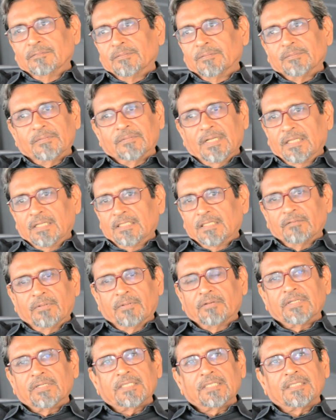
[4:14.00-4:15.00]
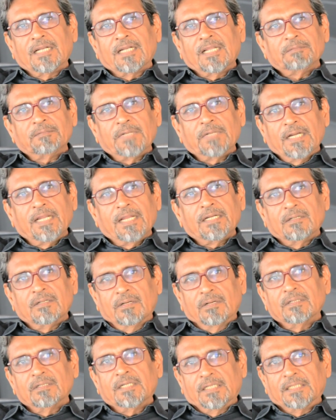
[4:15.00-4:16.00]
And I think foundation has been laid
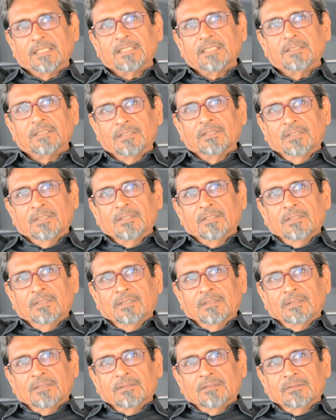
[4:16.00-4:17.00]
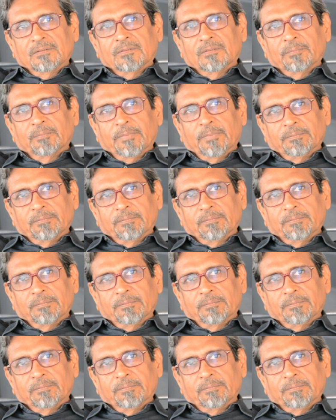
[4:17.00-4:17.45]
already to